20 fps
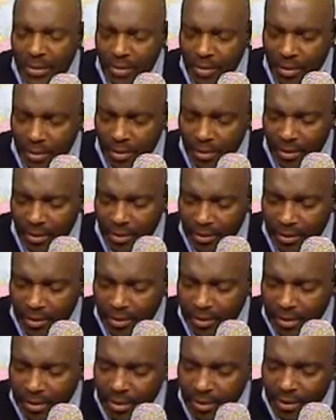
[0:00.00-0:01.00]

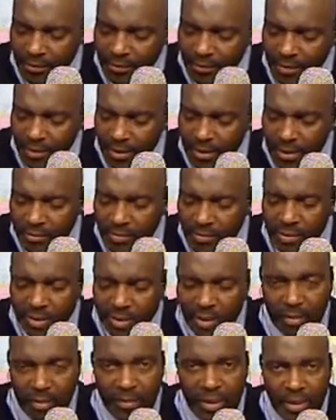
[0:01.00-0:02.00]
it's kind of very
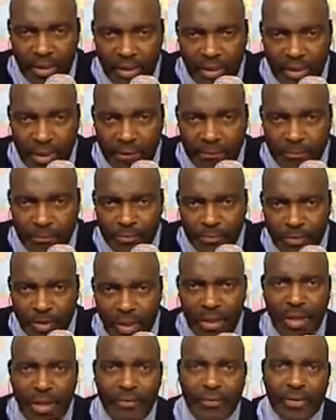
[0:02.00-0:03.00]
interesting to me that
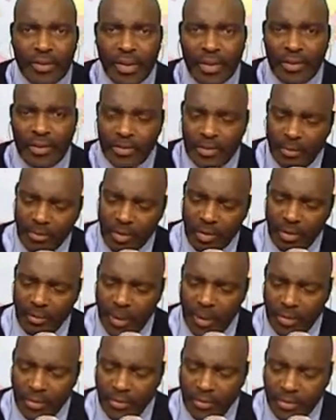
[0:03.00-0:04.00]
they haven't done something
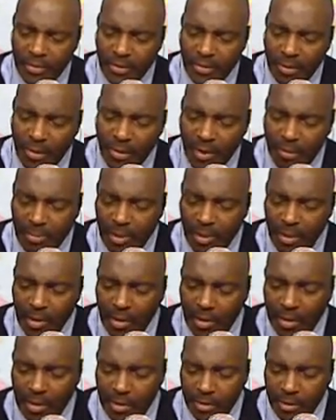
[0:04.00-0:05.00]
about this.
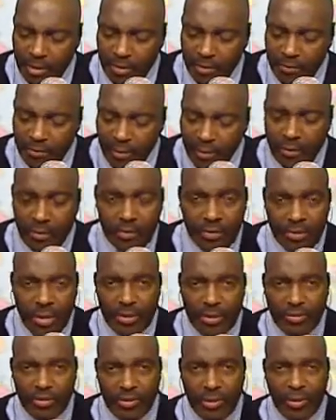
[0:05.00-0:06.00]
Apparently, there is a federal judge,